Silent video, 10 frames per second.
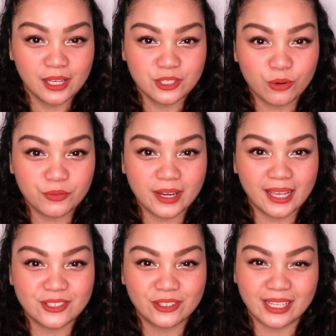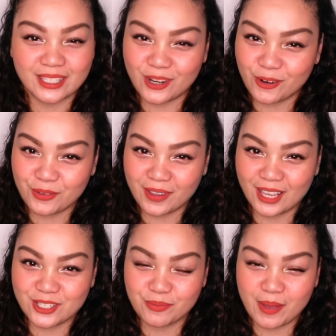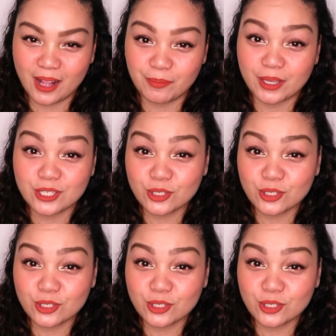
don't forget to click the notification bell because